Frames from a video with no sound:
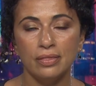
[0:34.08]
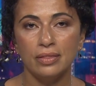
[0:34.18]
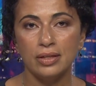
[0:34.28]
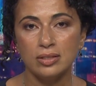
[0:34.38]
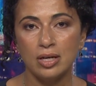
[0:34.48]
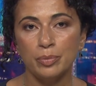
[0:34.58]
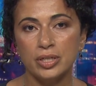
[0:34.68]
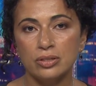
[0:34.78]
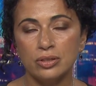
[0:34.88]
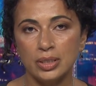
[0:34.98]
These
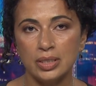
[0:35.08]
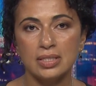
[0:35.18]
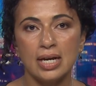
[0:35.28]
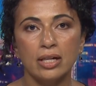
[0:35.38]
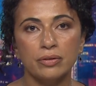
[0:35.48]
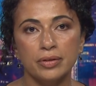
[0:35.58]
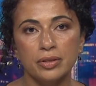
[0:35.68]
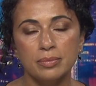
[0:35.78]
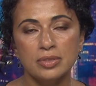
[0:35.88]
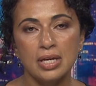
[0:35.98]
companies look at these
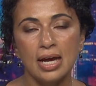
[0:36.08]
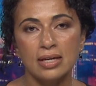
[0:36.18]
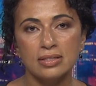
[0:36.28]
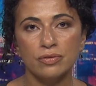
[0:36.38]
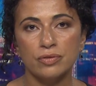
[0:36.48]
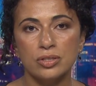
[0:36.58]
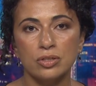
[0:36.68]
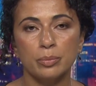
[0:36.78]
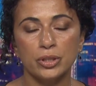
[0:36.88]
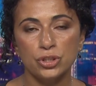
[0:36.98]
algorithms as if it's
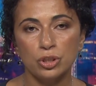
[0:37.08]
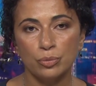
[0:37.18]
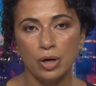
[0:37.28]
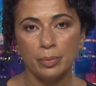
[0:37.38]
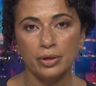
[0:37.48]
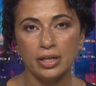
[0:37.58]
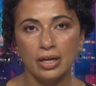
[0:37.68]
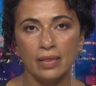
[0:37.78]
commercial property,